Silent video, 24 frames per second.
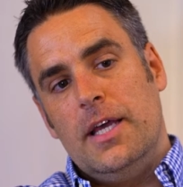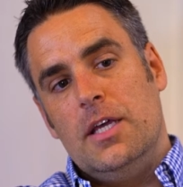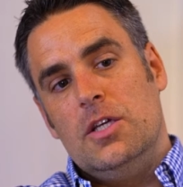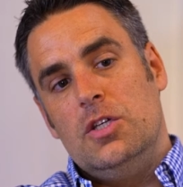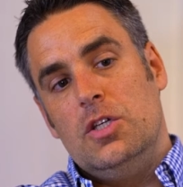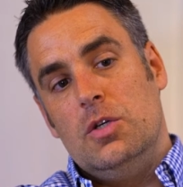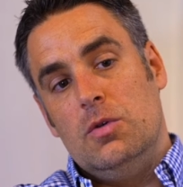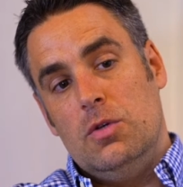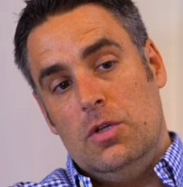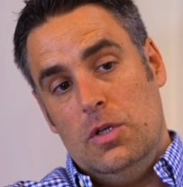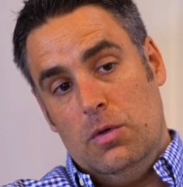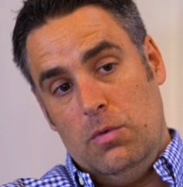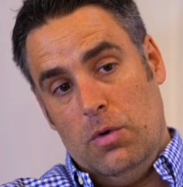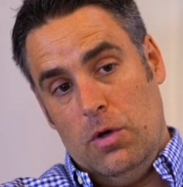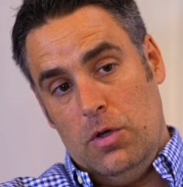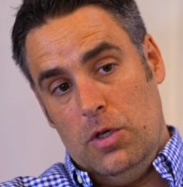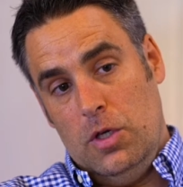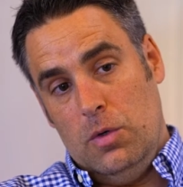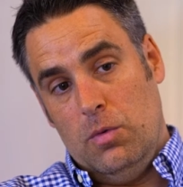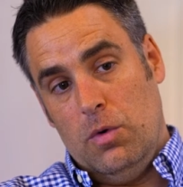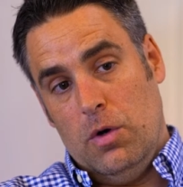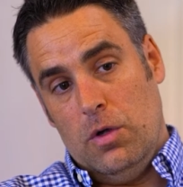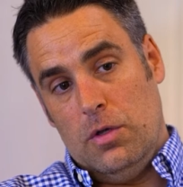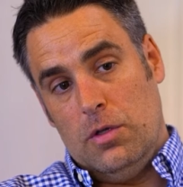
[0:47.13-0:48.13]
is you, you,
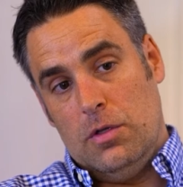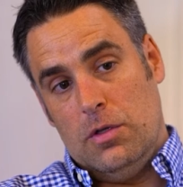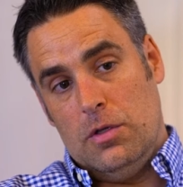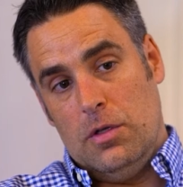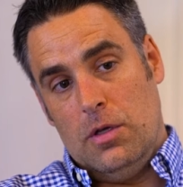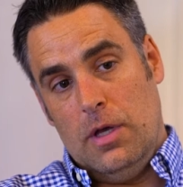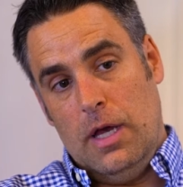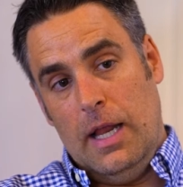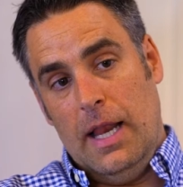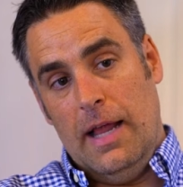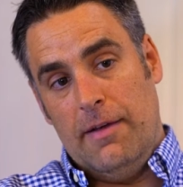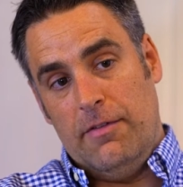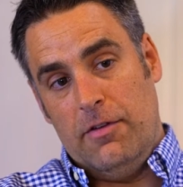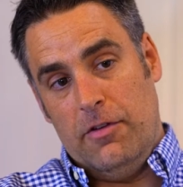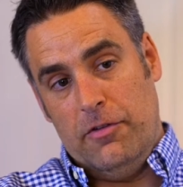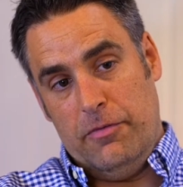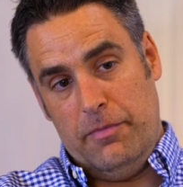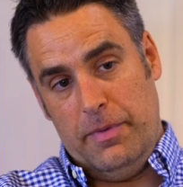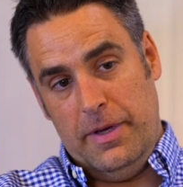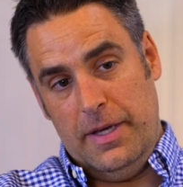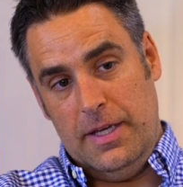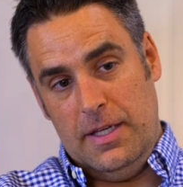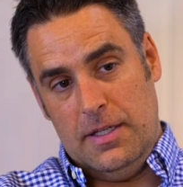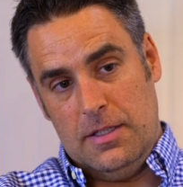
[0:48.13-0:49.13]
you want a level of
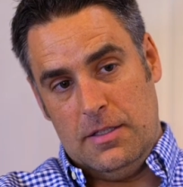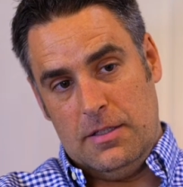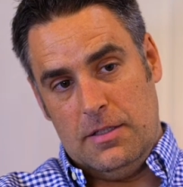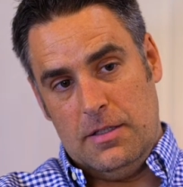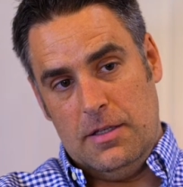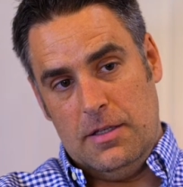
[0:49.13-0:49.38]
peace.